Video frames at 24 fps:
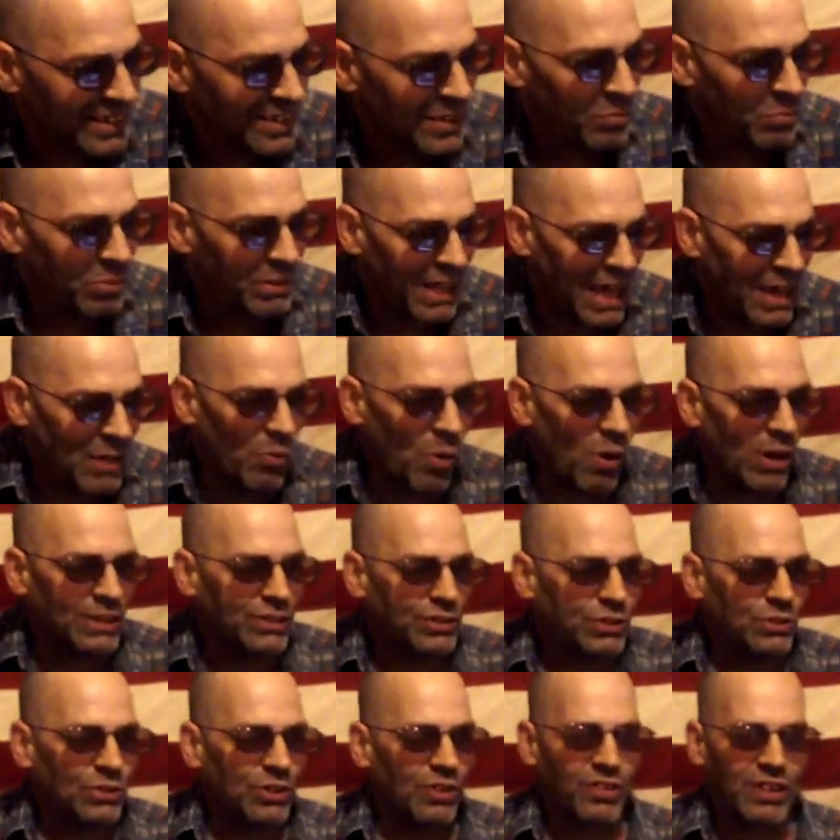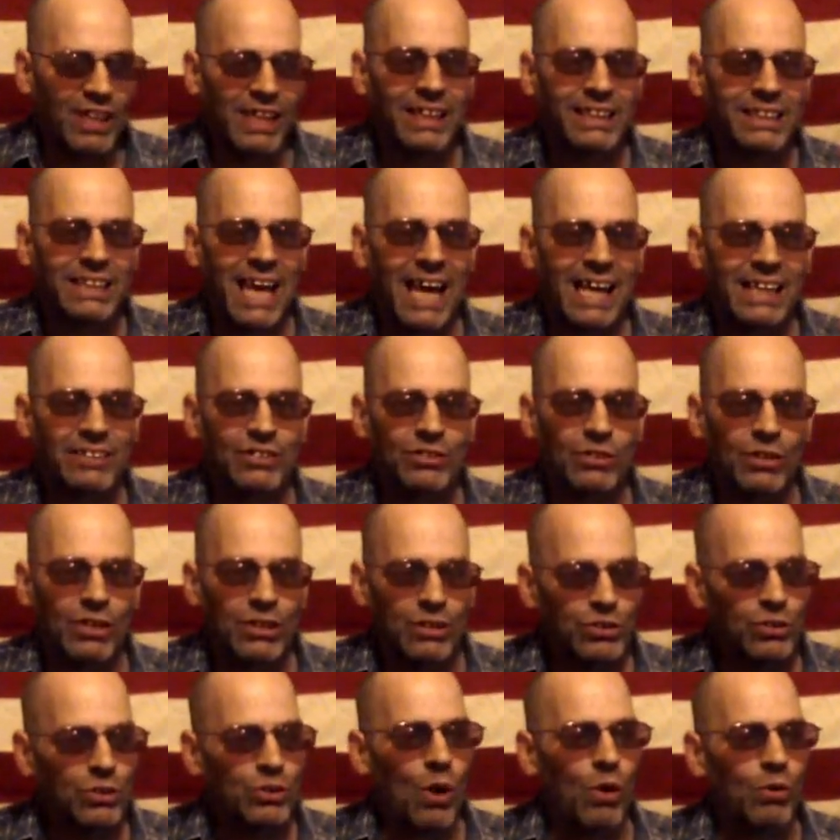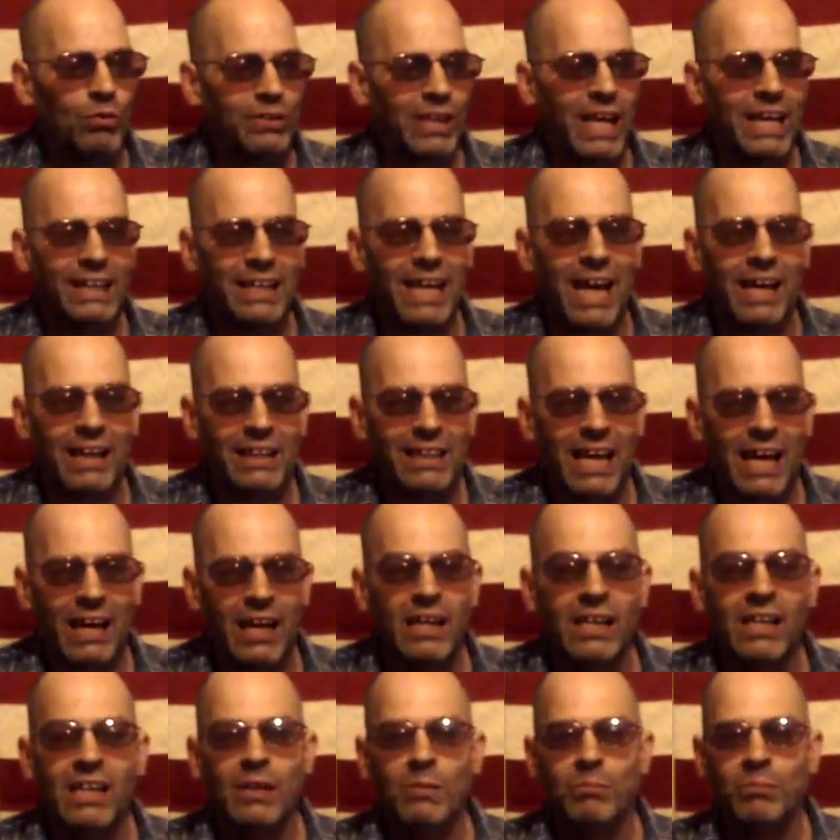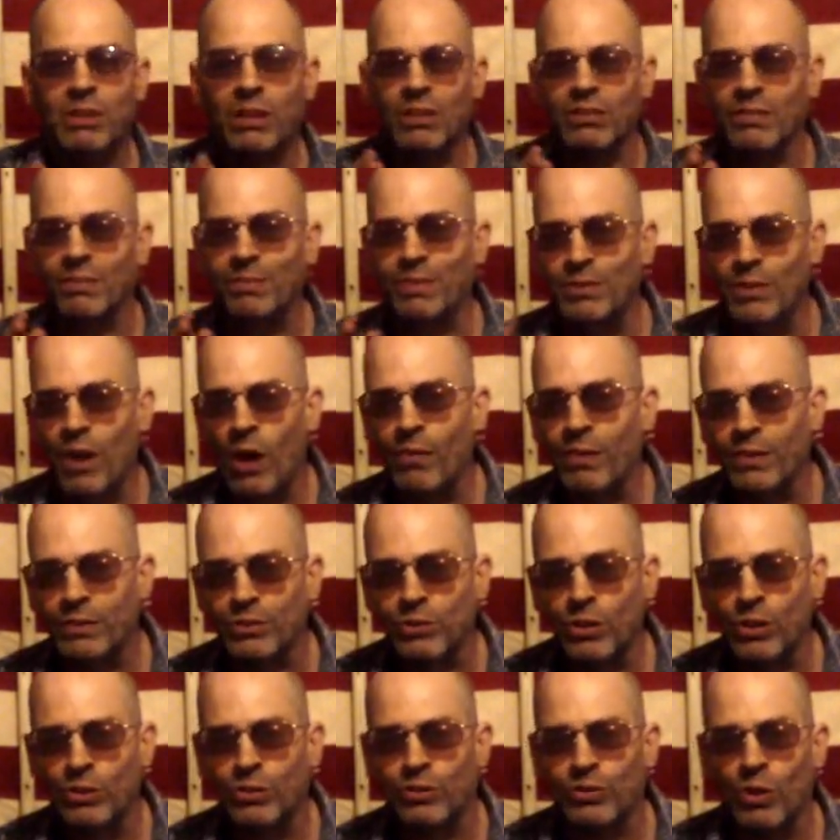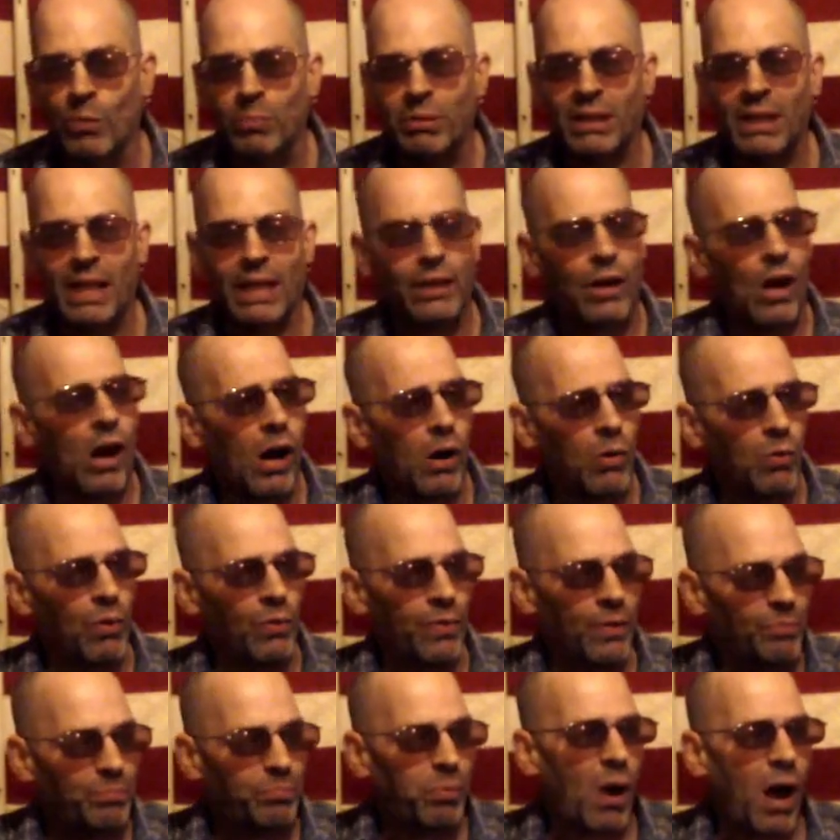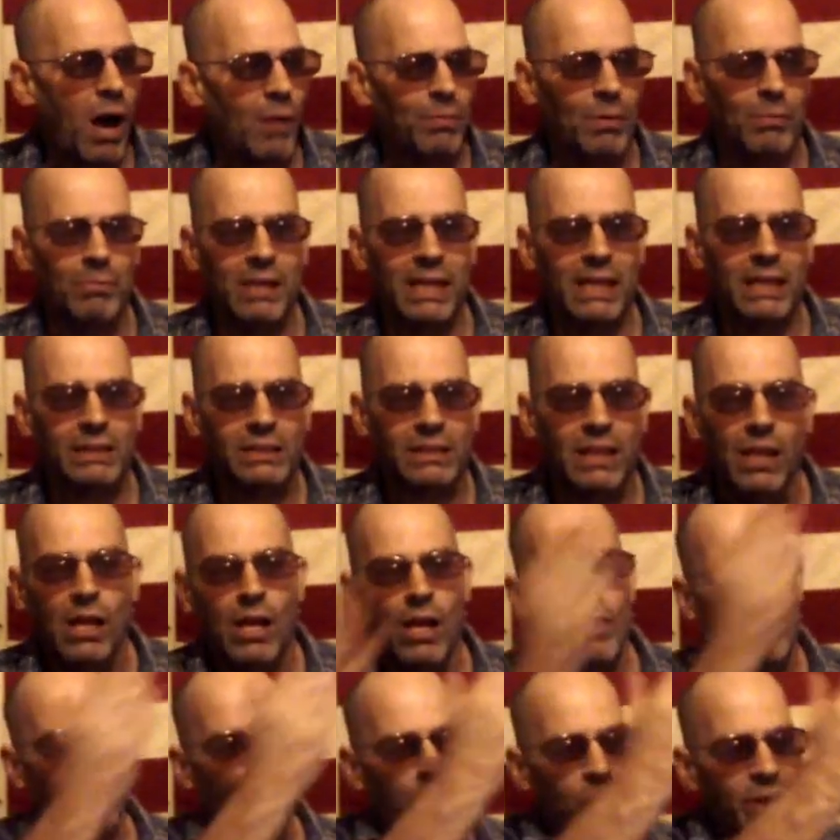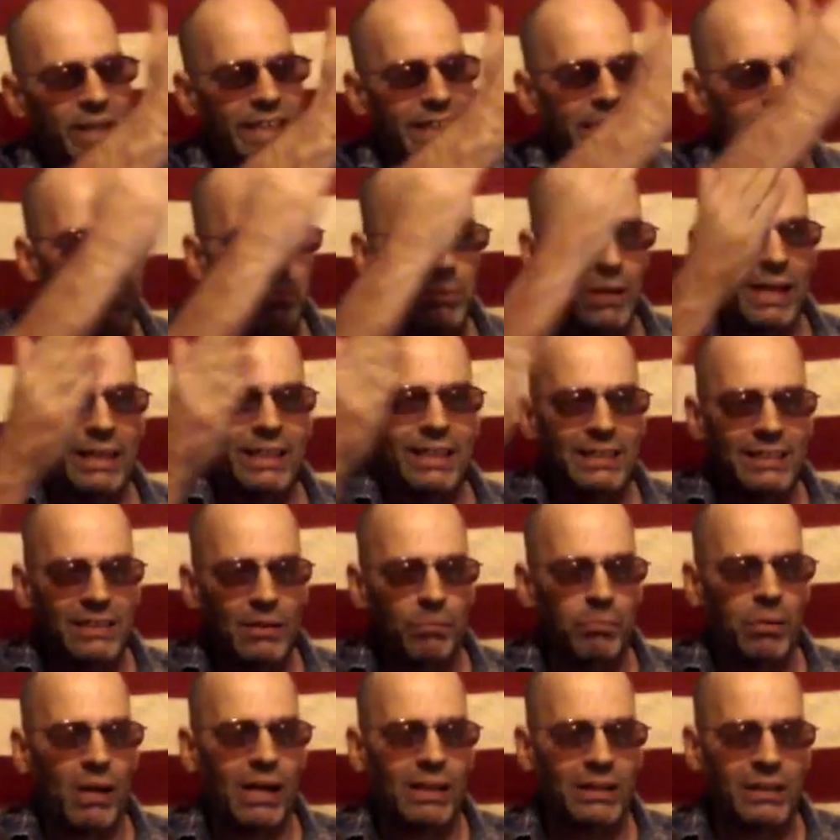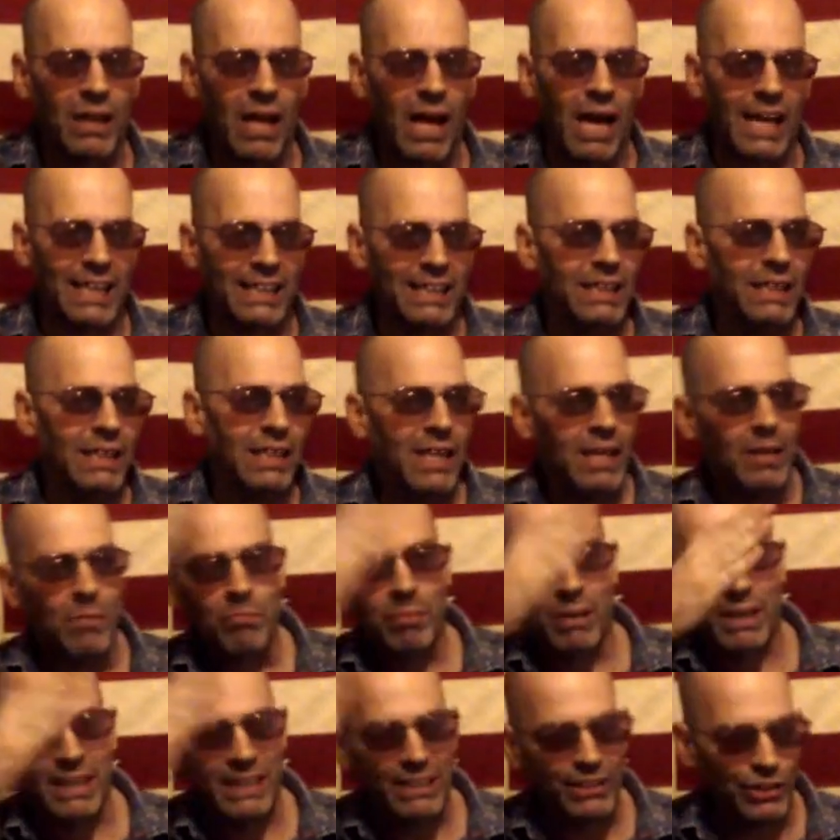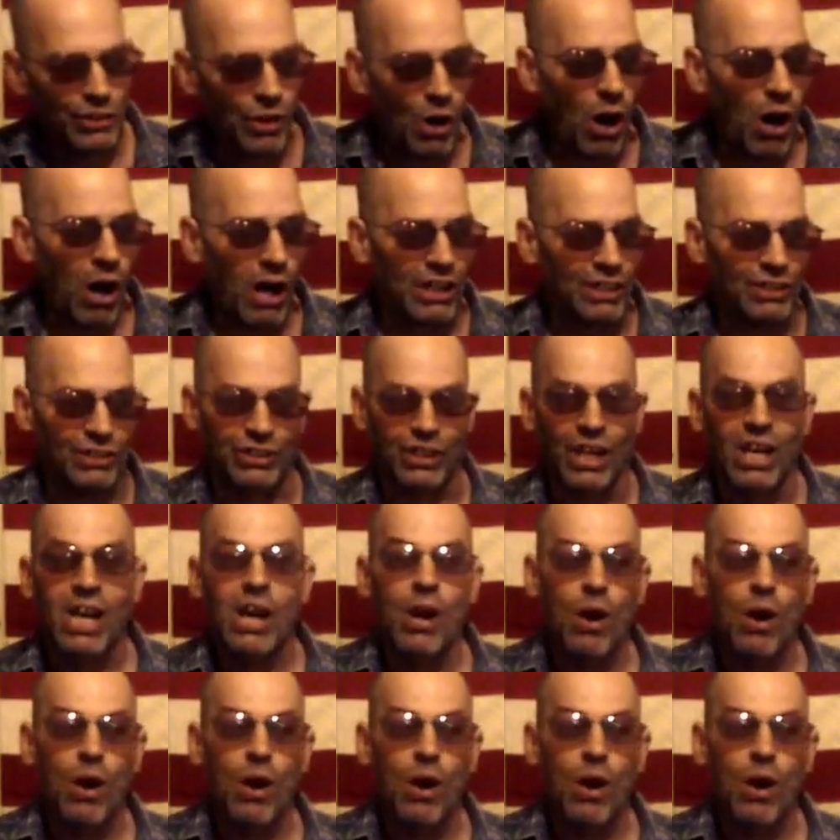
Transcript: But they want you to think that so that you don't take out, because if you know the truth, you'll be like, oh, well, the problem is that we keep letting the bloodline be in charge.